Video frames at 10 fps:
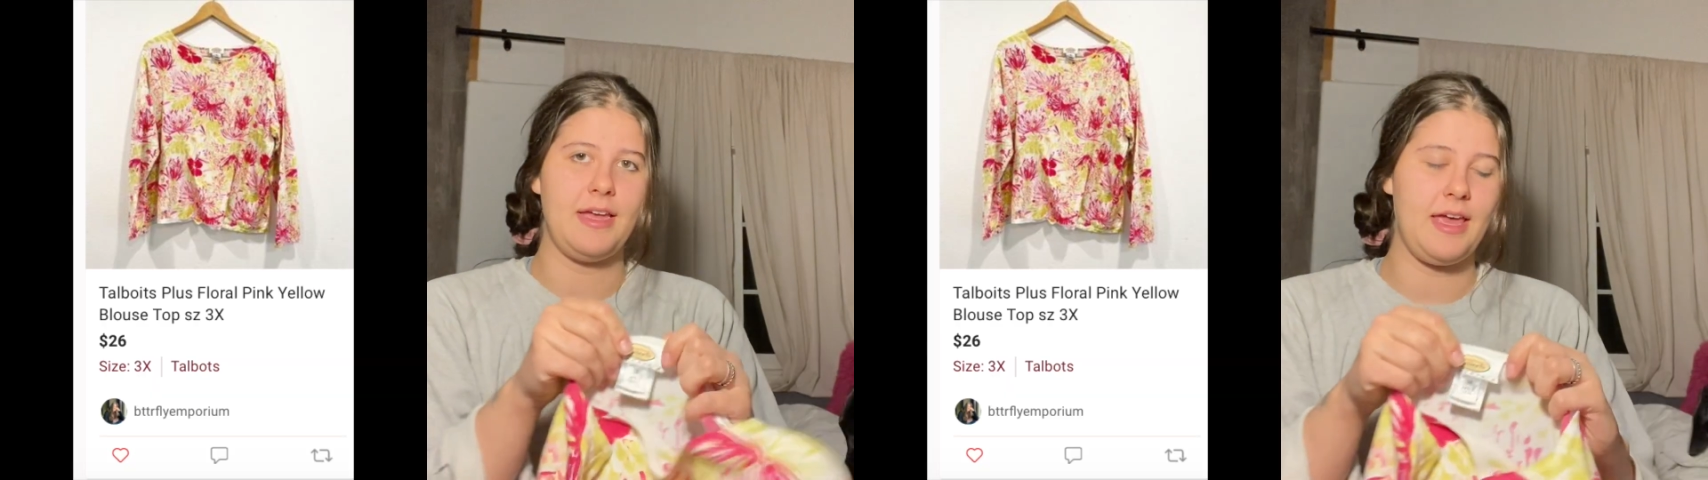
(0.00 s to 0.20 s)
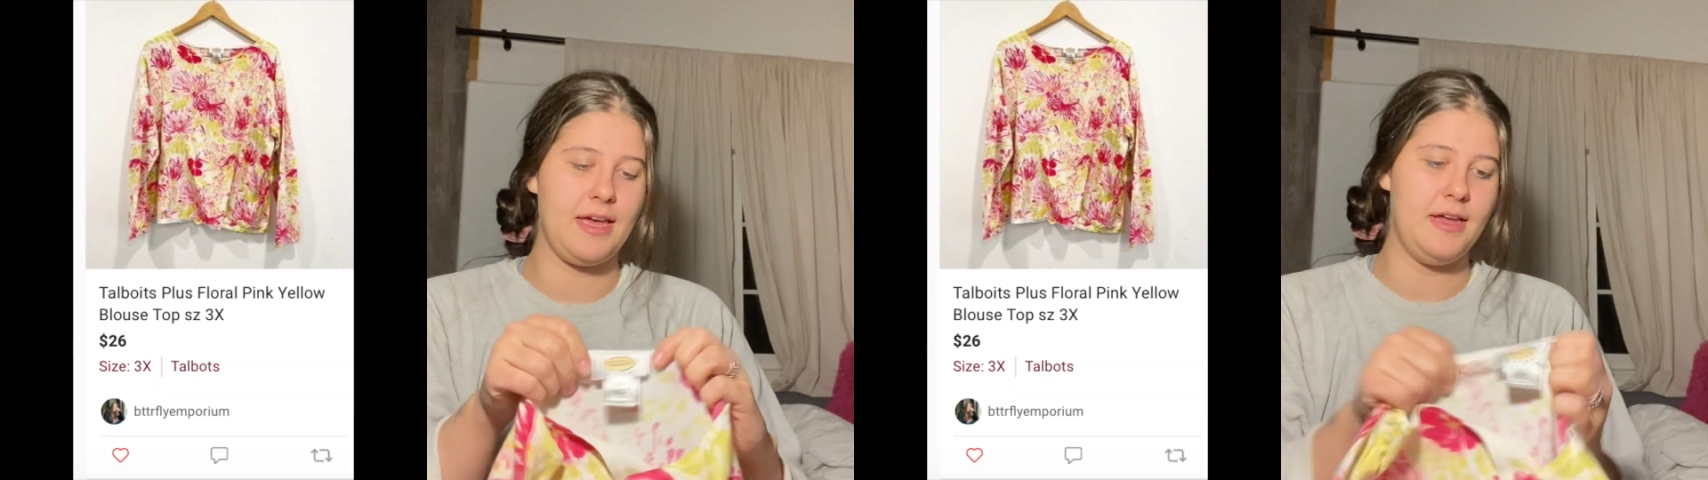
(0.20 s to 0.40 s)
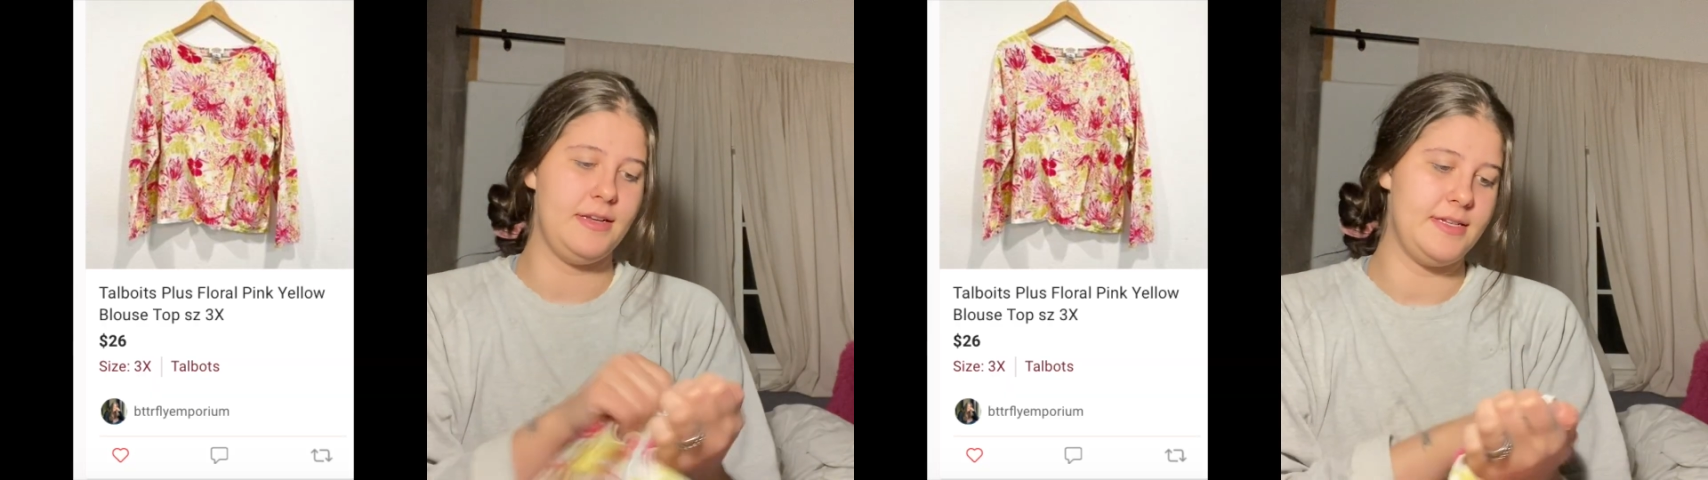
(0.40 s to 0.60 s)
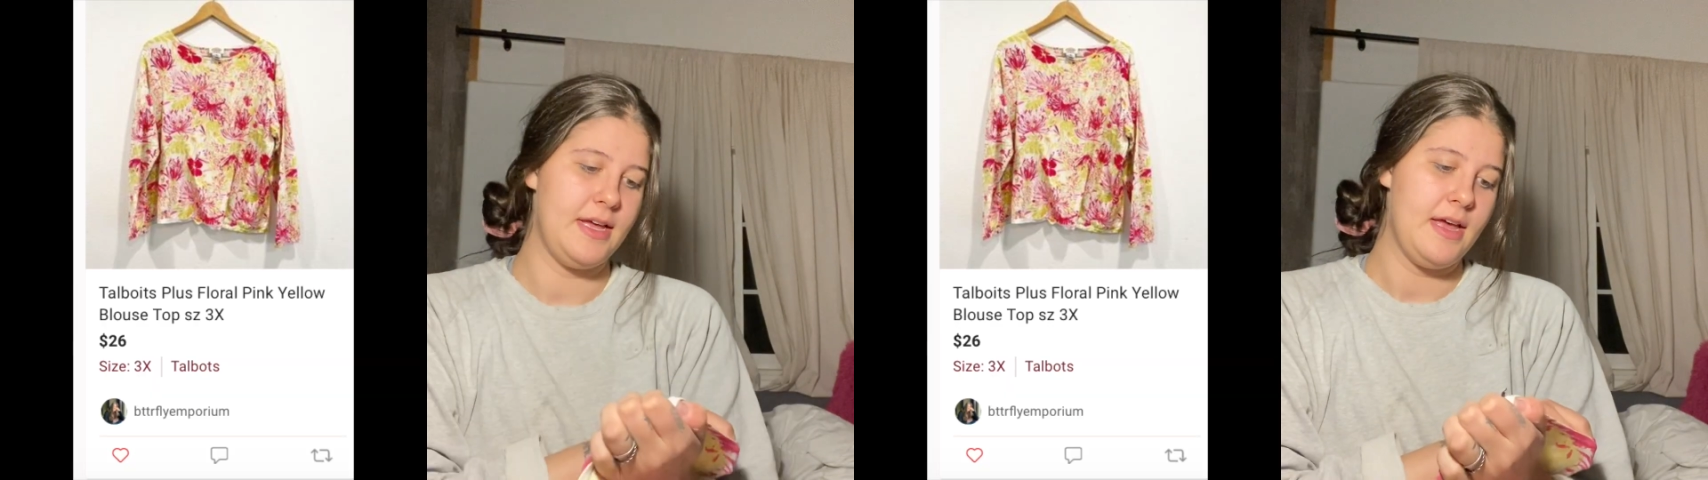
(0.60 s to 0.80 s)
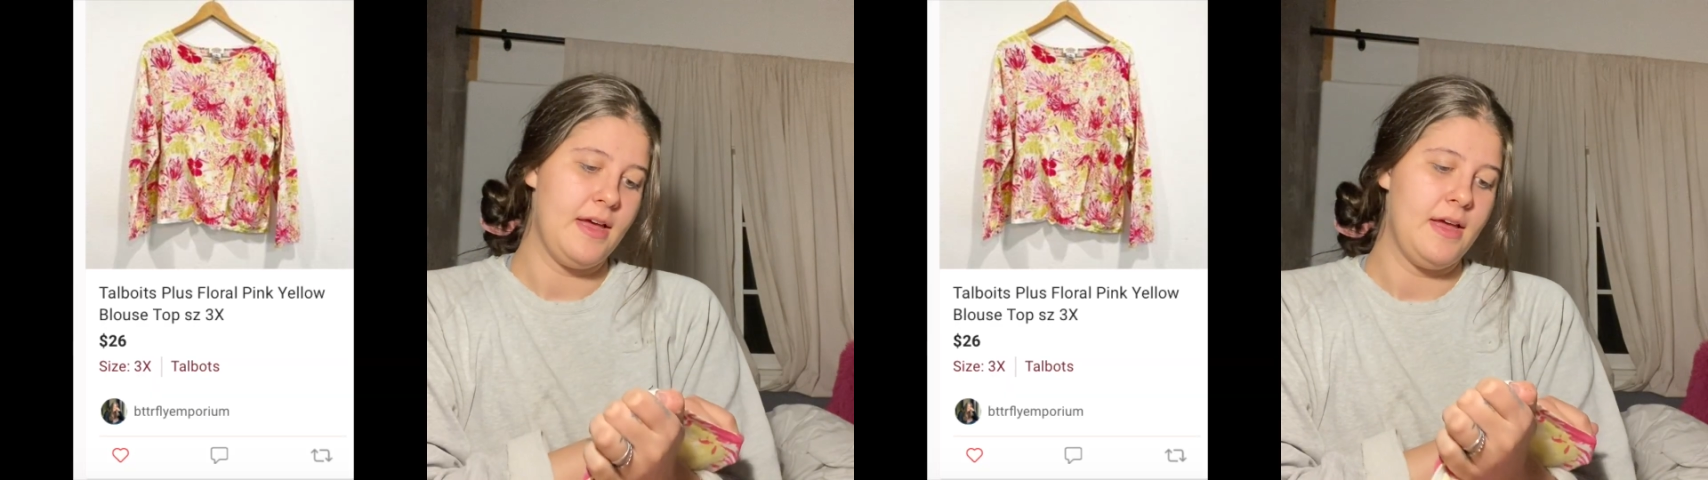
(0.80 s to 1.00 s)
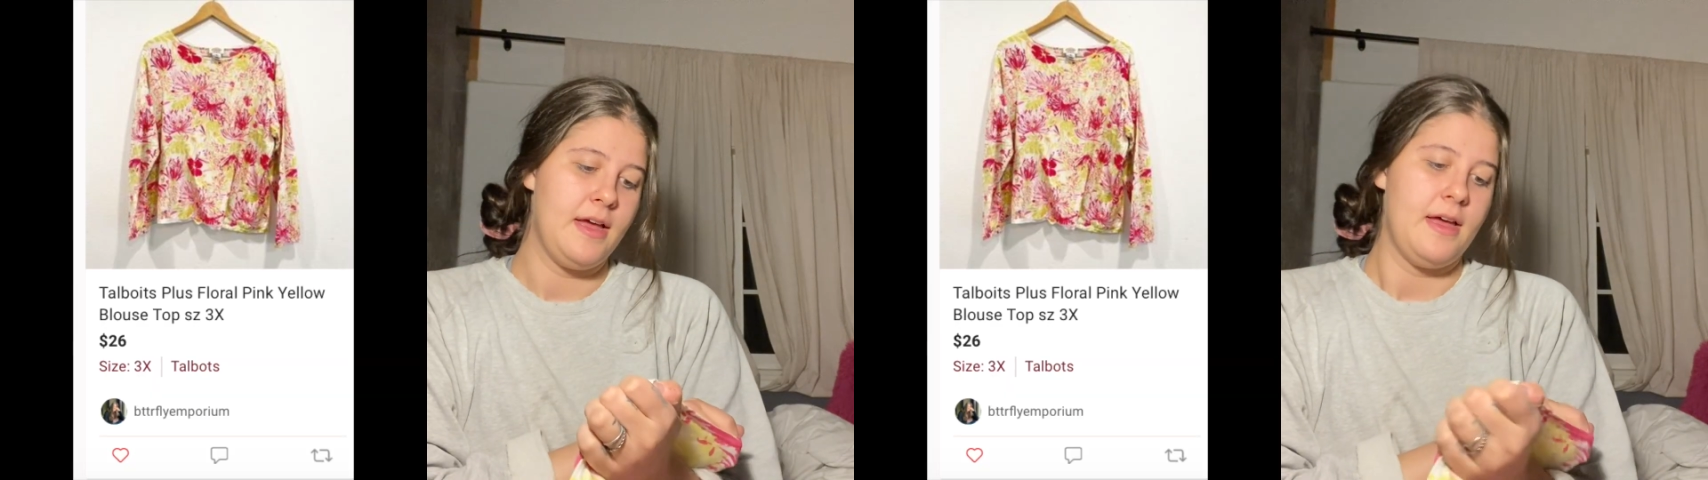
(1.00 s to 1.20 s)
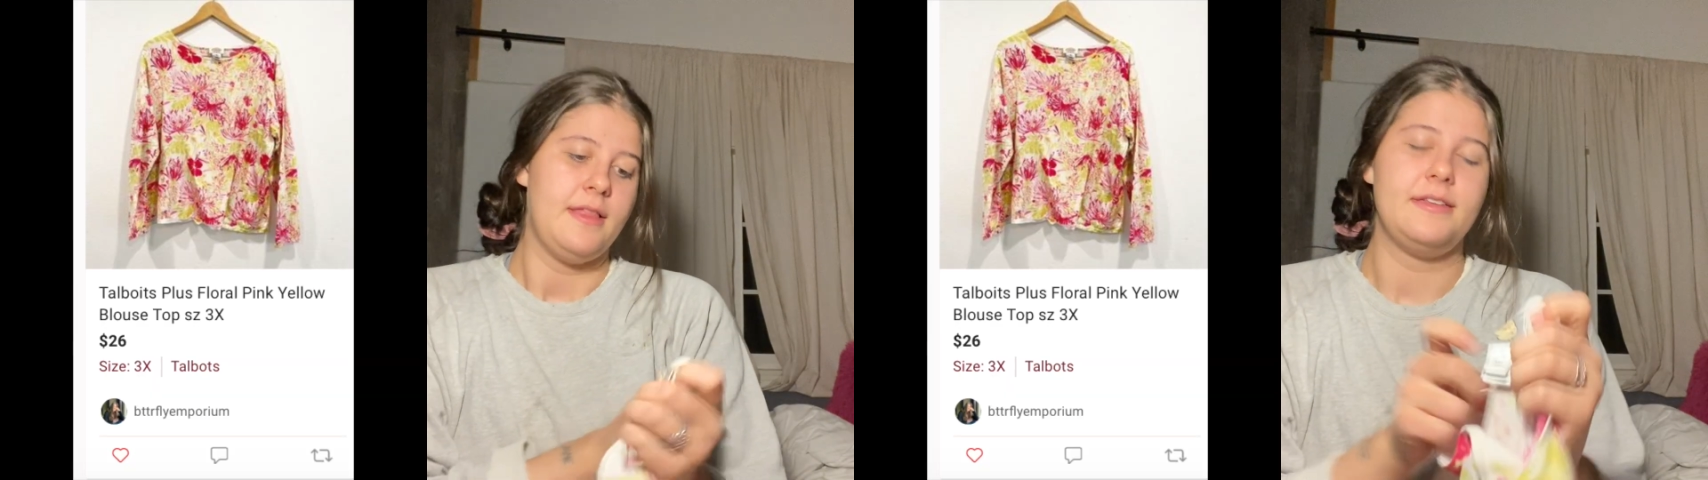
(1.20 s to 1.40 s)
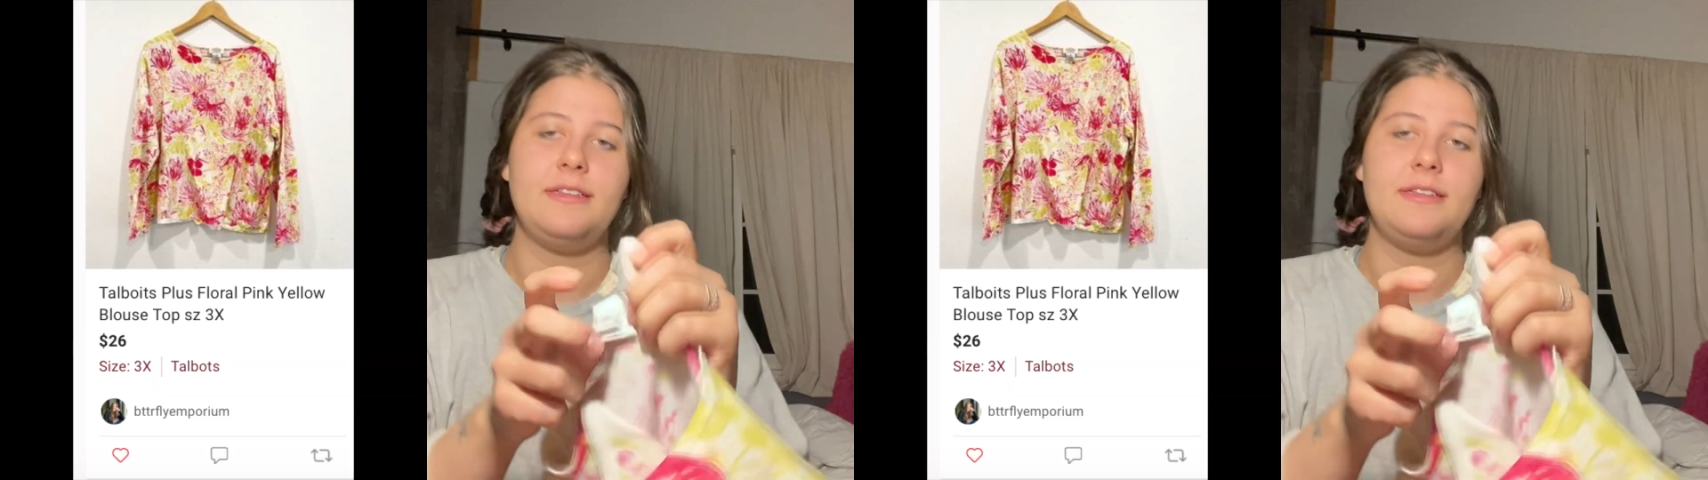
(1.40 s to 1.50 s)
And this